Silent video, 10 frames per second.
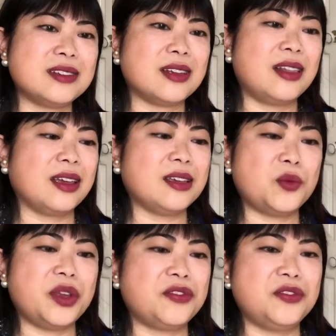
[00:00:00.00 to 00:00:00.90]
like
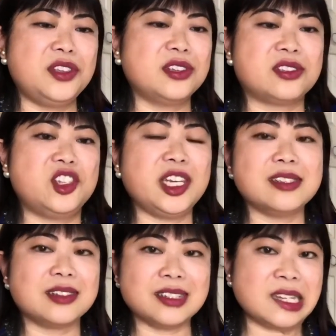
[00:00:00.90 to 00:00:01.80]
with just jeans
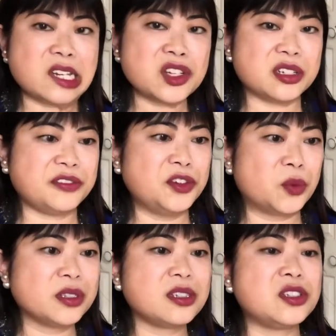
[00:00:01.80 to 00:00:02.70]
and a t-shirt if you
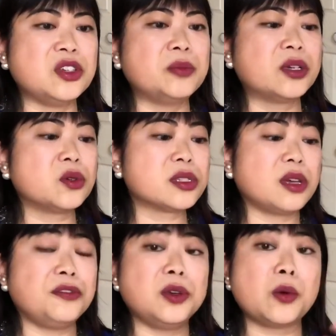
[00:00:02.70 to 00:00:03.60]
wanted to, but also
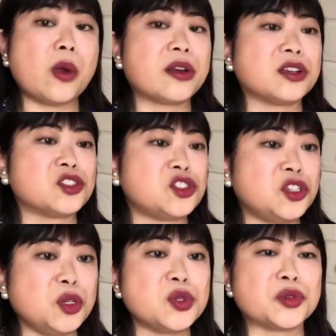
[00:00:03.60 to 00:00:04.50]
if you're wearing a
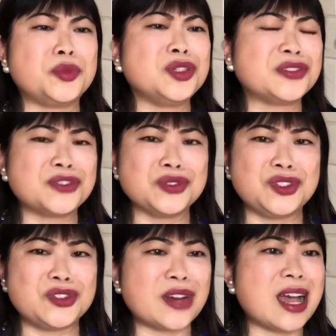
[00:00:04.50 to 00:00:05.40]
suit or a beautiful
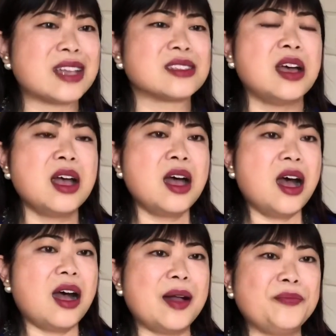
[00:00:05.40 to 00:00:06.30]
dress,
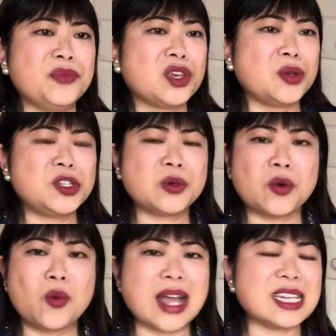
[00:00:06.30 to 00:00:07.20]
going to a
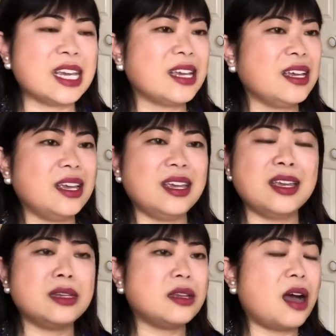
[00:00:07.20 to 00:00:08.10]
wedding,
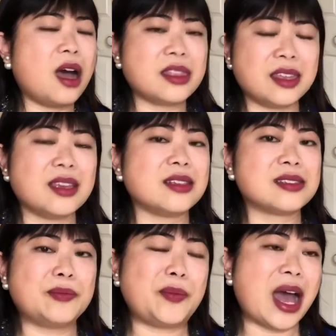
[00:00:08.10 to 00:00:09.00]
I think it's
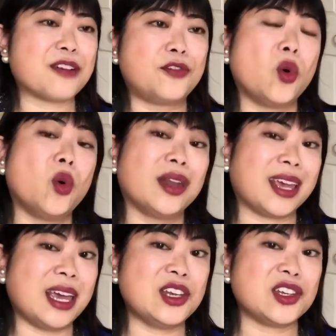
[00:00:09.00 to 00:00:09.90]
a bag for all
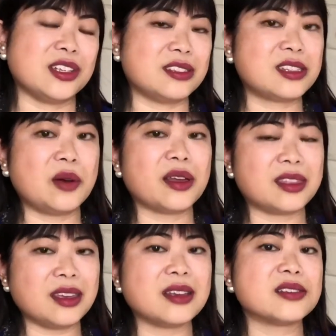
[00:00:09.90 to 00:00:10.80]
occasions. So I
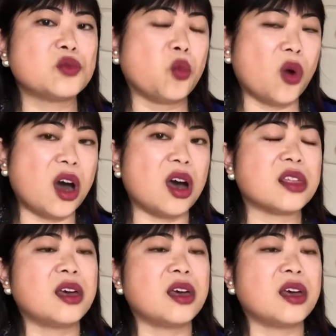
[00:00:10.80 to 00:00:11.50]
think it's worth